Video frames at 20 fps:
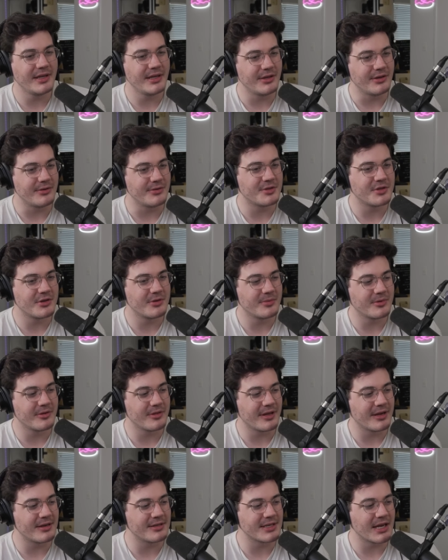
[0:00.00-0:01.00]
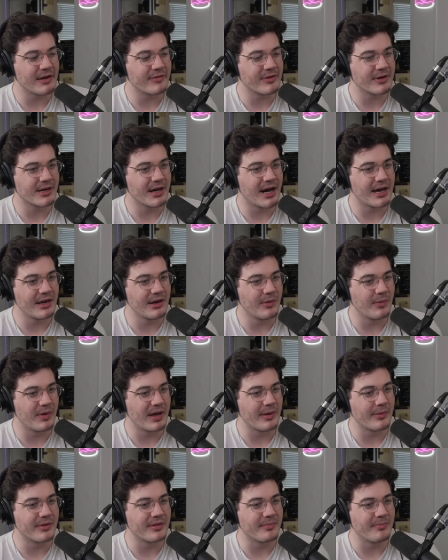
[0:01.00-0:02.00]
YouTuber that has ever gotten away
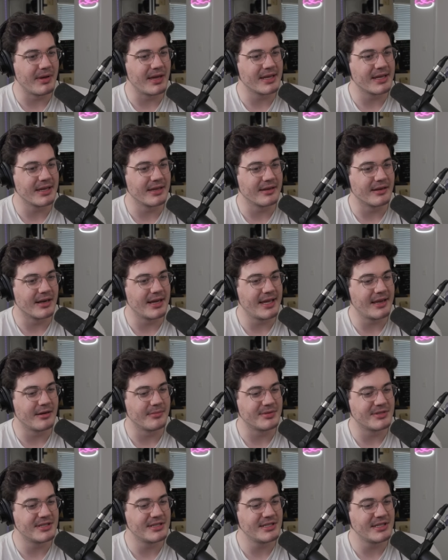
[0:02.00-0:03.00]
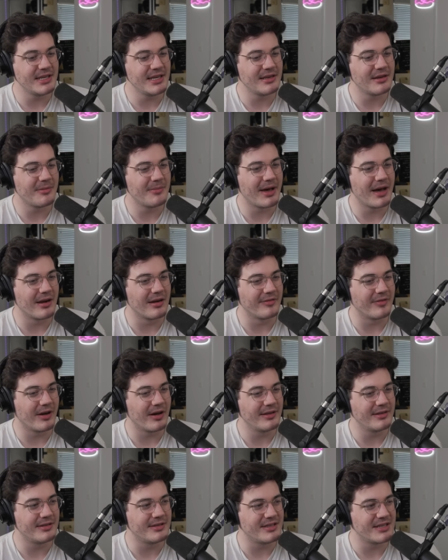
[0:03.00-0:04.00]
with making an obscene amount of
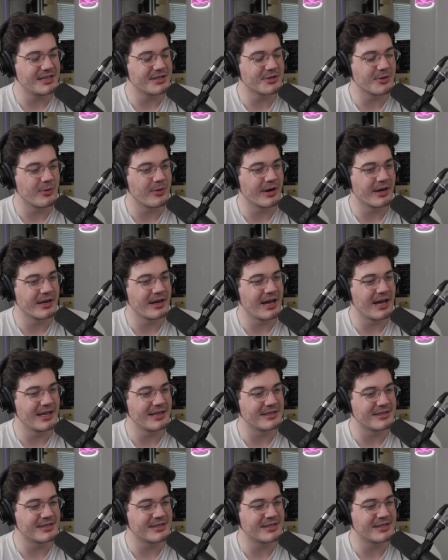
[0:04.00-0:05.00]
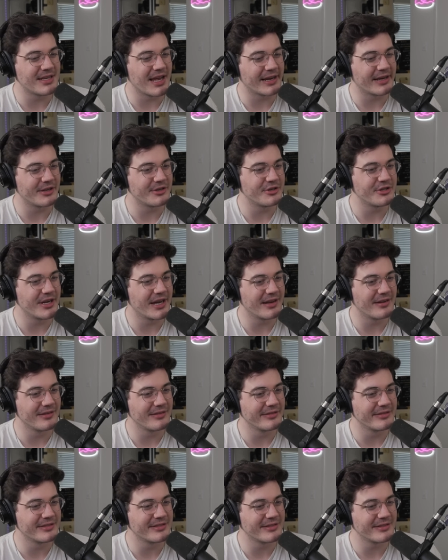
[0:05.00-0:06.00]
disorganized second
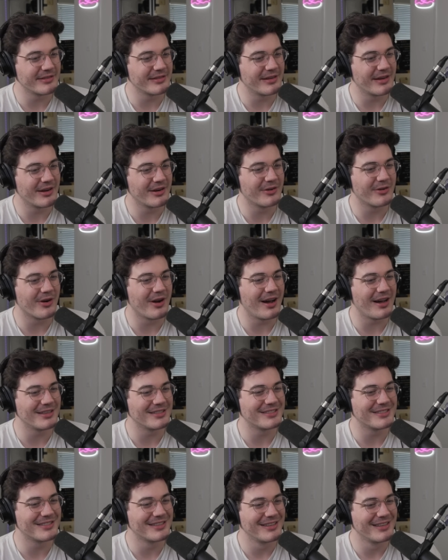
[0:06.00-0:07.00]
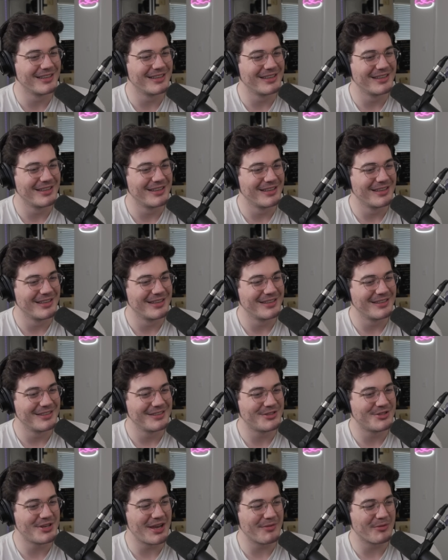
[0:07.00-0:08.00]
channels across
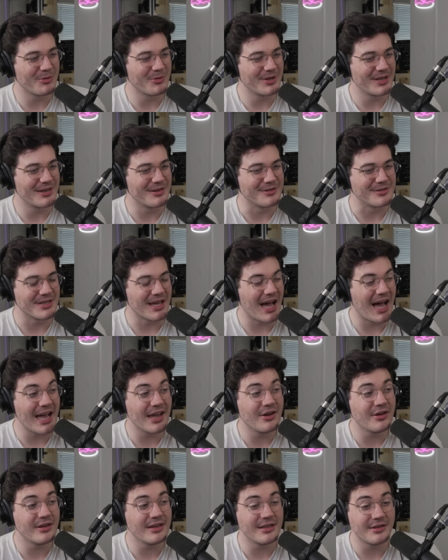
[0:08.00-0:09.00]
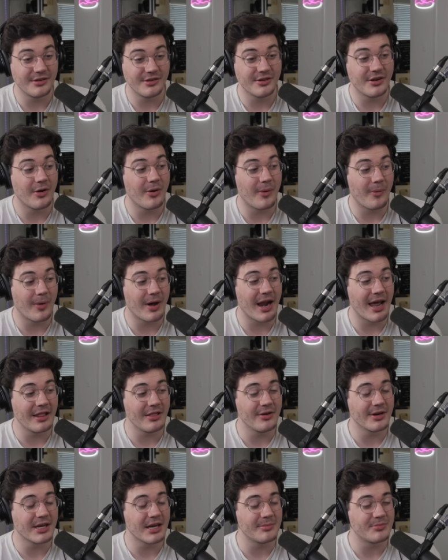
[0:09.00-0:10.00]
several years. I could, you know, when I
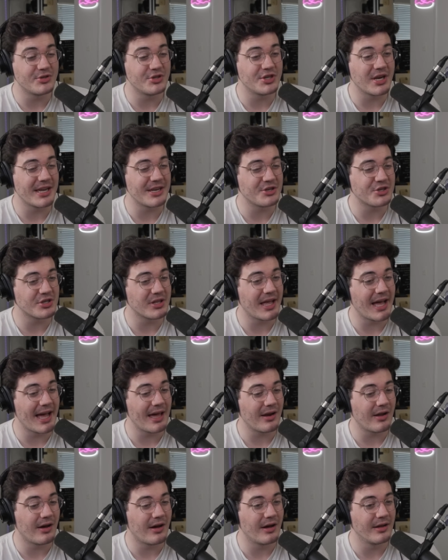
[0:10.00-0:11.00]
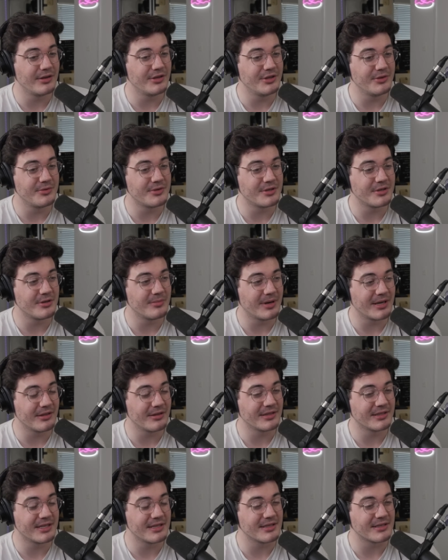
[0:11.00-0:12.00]
look up Jay Schlatt on YouTube, I
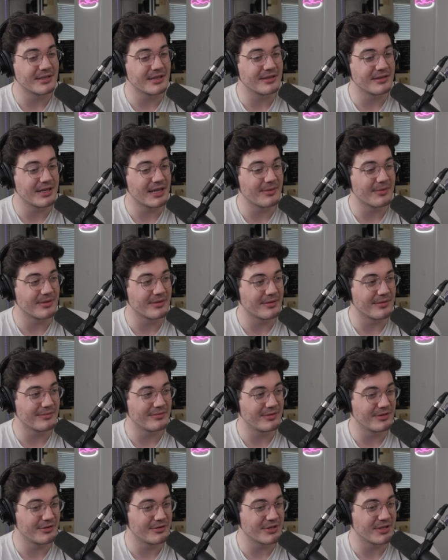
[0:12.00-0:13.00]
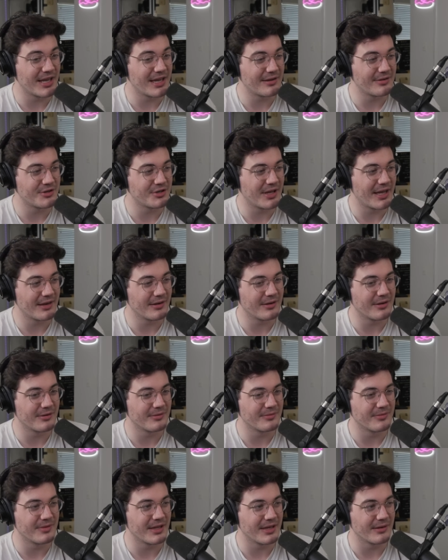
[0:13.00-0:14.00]
looked at this the other day with your Schlatt, Schlatt Co.
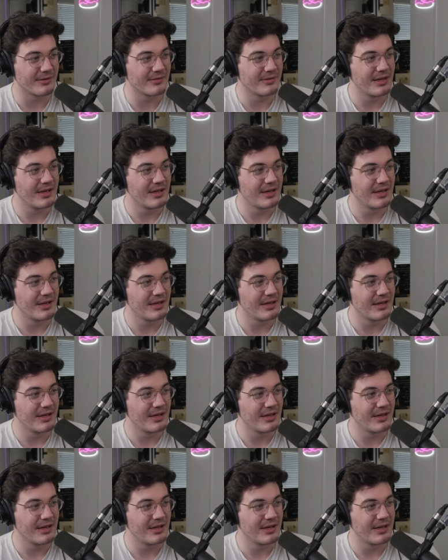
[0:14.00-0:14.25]
thing.